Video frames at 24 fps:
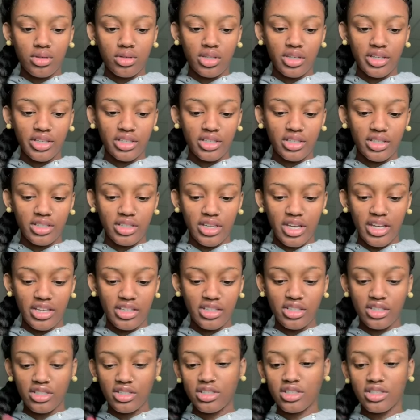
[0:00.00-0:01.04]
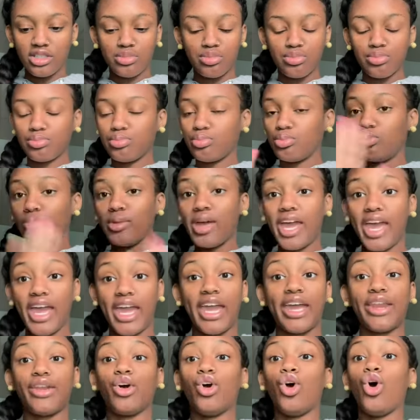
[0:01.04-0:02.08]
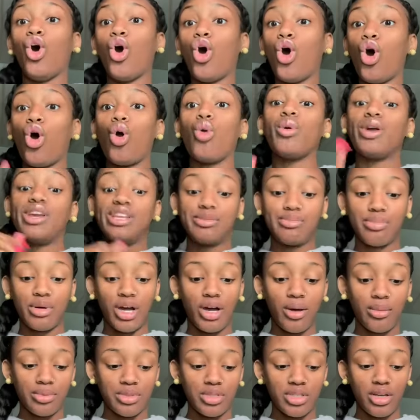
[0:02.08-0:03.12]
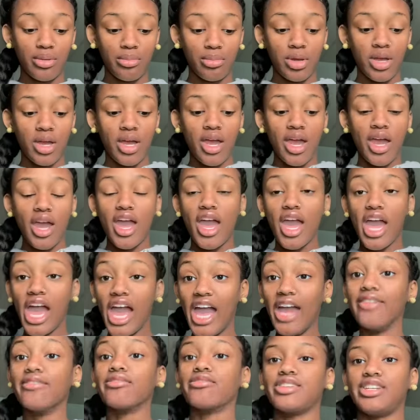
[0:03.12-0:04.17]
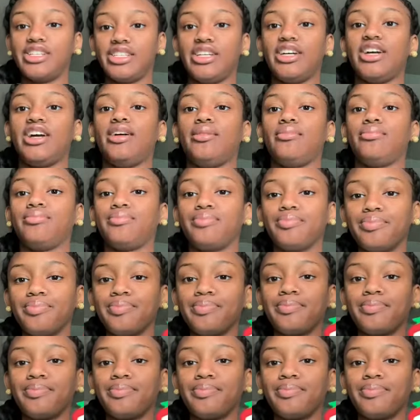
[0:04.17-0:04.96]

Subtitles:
click this X because this ad always pops up every time.